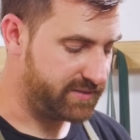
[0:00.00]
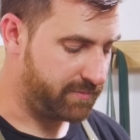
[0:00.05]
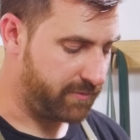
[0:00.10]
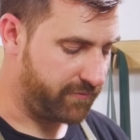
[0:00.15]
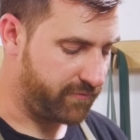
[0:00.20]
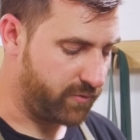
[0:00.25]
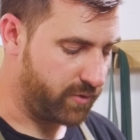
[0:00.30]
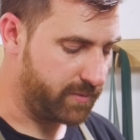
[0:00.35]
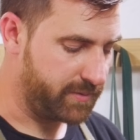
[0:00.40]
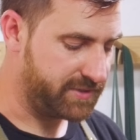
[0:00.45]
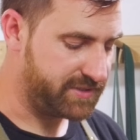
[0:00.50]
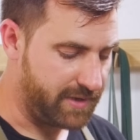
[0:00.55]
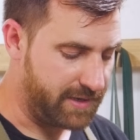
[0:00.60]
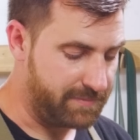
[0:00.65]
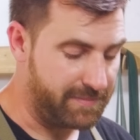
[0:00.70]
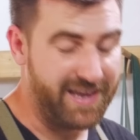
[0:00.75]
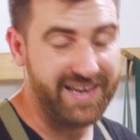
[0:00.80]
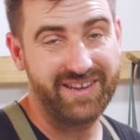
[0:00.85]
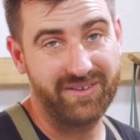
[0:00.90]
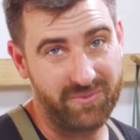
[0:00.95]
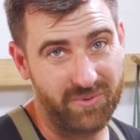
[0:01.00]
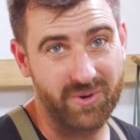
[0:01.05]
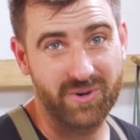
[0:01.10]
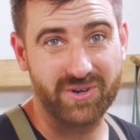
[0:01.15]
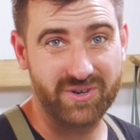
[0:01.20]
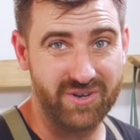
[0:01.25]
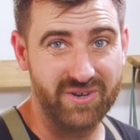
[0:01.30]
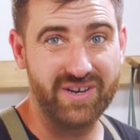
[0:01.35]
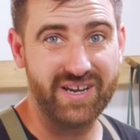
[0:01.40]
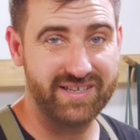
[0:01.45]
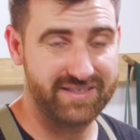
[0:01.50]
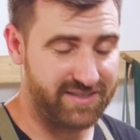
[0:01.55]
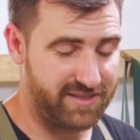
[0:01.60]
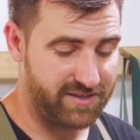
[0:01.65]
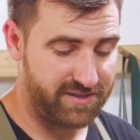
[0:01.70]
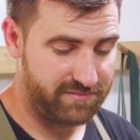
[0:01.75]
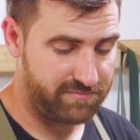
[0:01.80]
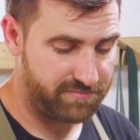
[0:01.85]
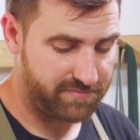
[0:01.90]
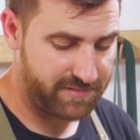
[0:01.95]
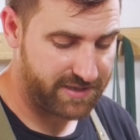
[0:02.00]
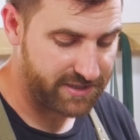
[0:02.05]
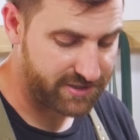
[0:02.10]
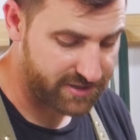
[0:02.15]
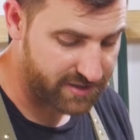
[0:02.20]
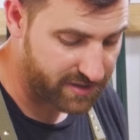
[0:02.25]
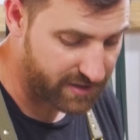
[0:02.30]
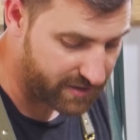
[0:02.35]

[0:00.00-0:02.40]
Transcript: the performance and make it work good as a kitchen